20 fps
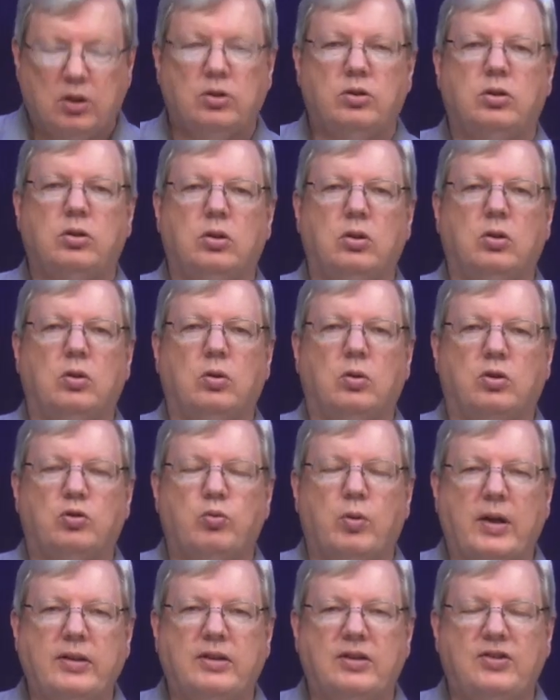to
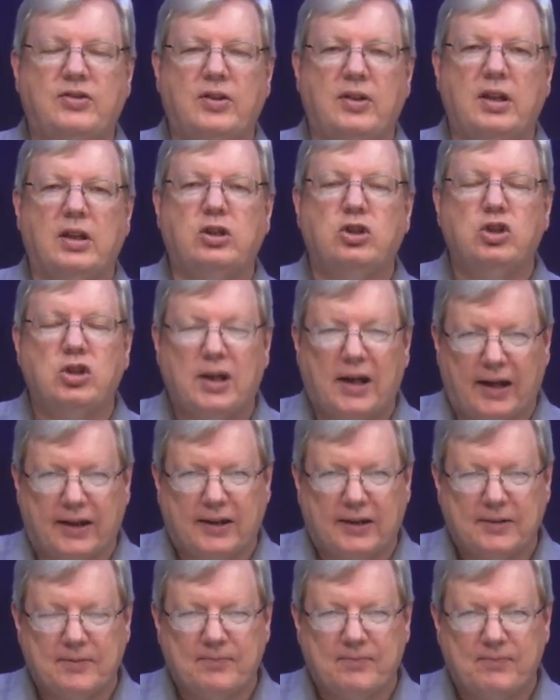write the city a
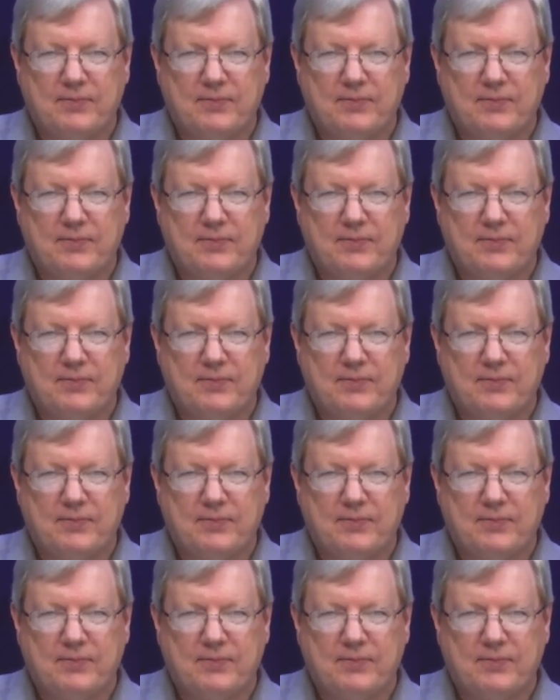check